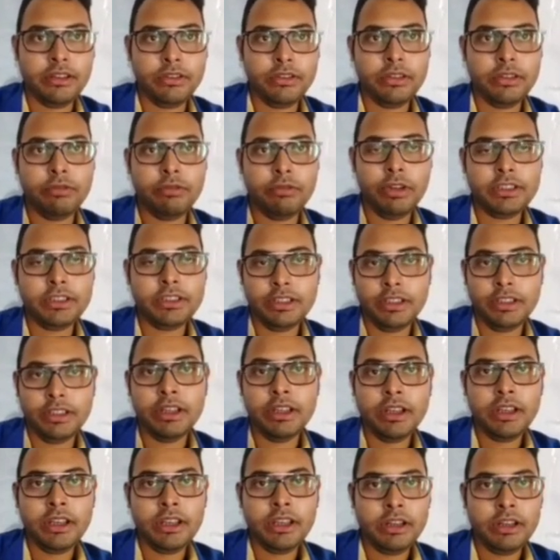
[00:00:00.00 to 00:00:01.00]

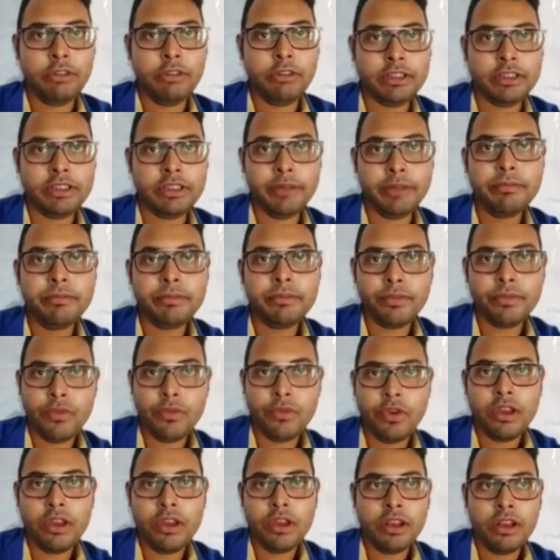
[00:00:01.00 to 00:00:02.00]
watched them.
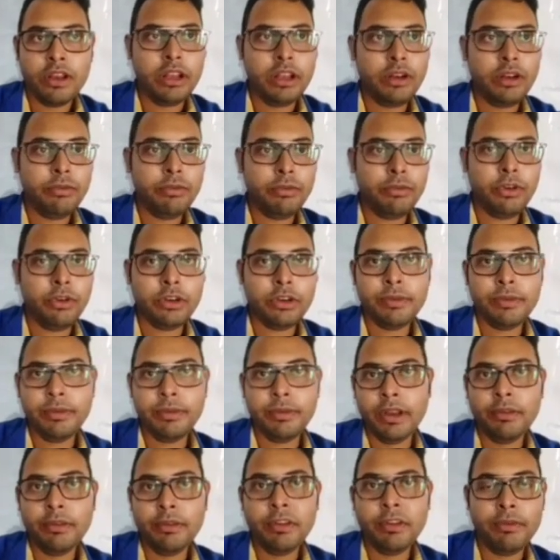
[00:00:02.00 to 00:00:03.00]
They are going to be
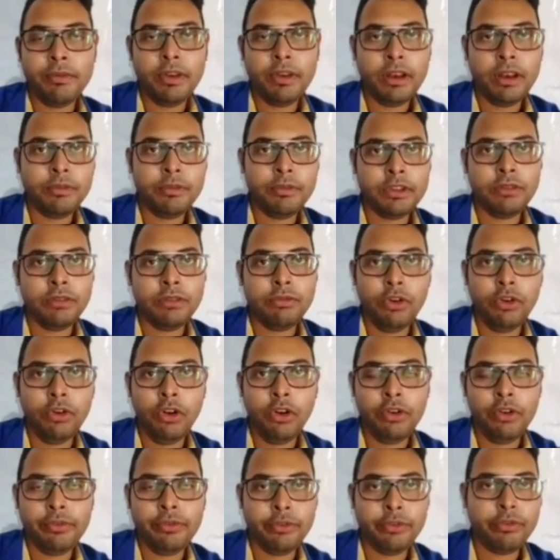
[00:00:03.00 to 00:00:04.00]
very beneficial for all
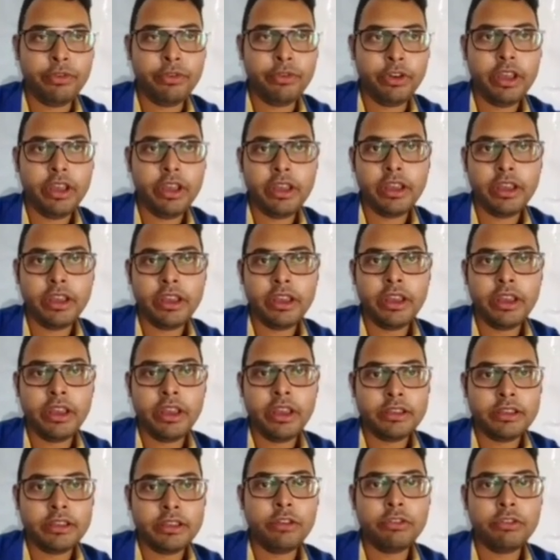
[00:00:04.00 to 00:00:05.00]
of you. Okay,
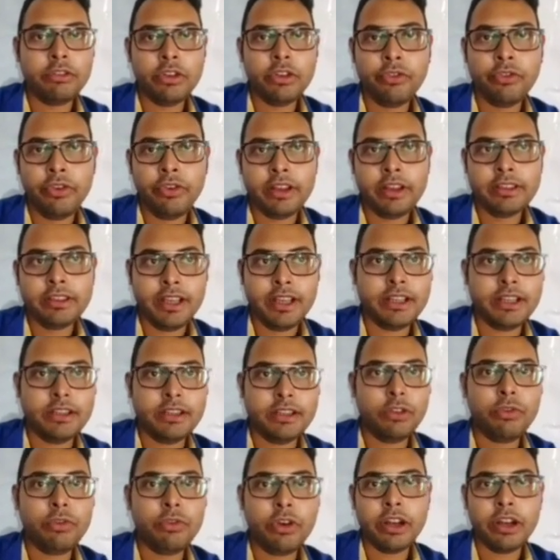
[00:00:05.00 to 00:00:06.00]
share with your friends and don't
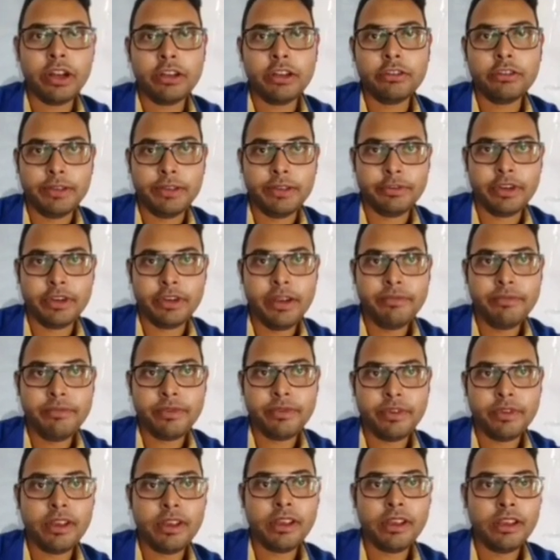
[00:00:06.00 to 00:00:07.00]
forget to subscribe
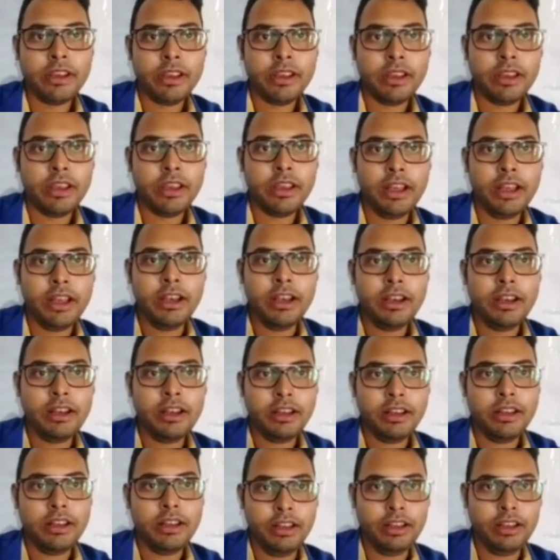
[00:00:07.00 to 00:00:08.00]
and
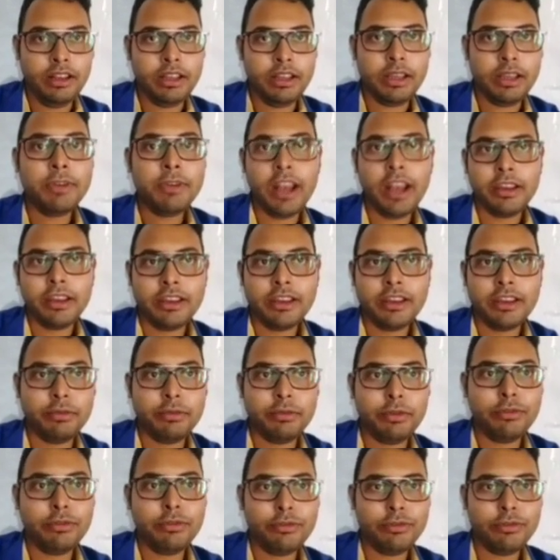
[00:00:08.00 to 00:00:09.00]
give a like if
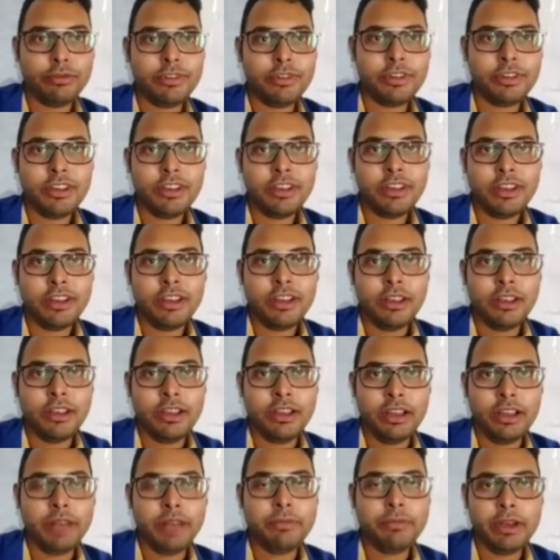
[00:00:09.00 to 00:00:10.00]
you
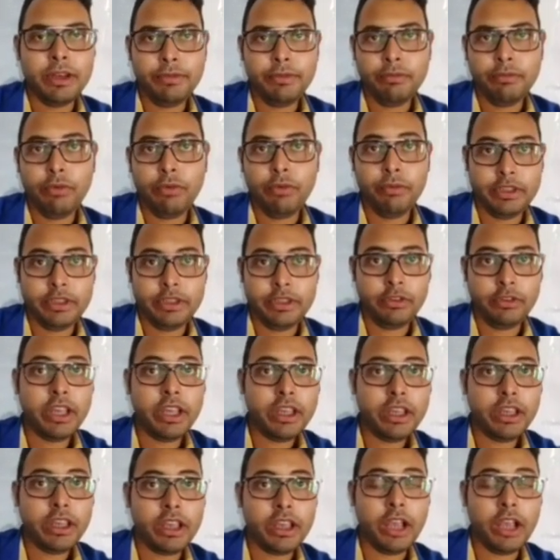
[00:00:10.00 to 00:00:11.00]
get benefit from this. Okay,
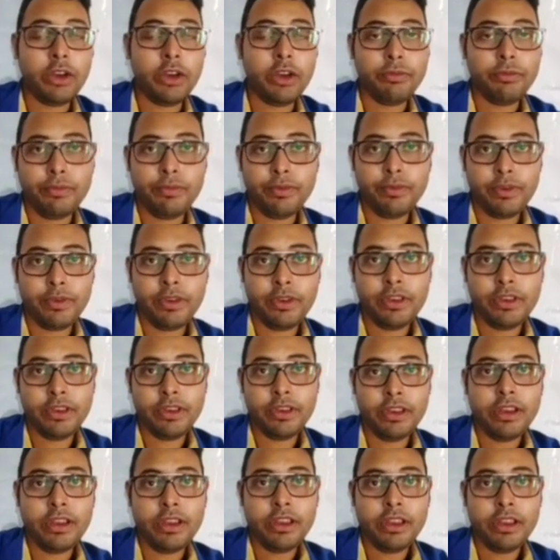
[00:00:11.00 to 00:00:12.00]
I hope
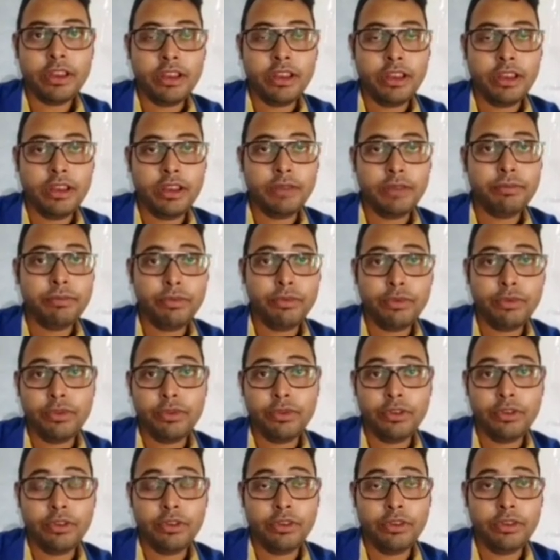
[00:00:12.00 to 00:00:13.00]

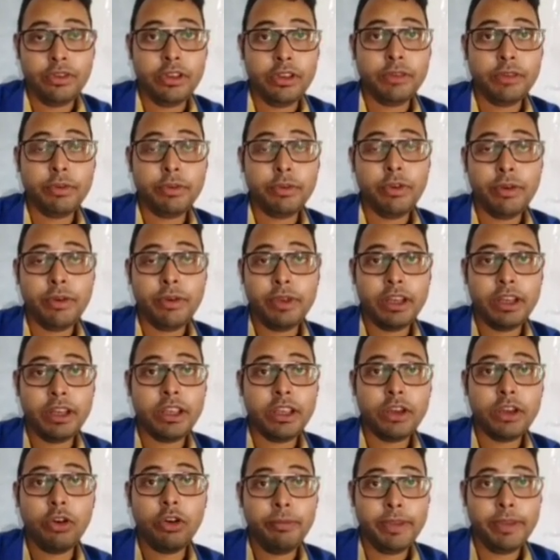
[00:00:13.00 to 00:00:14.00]
if you have any
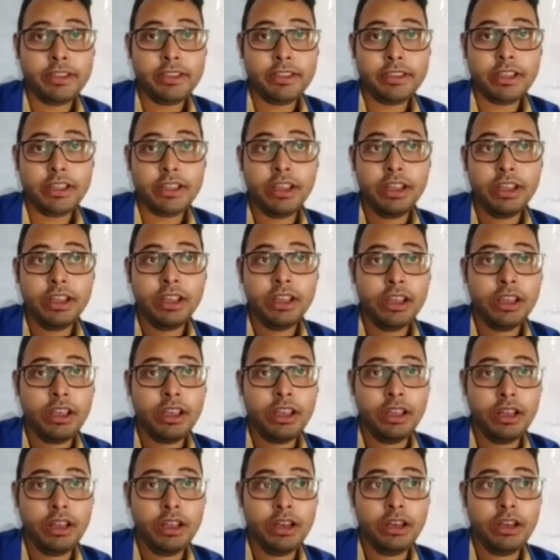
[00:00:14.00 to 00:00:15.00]
comments
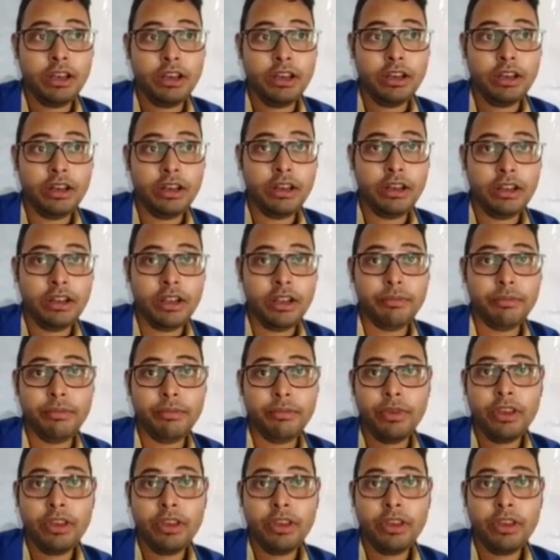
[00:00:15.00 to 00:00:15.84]
and some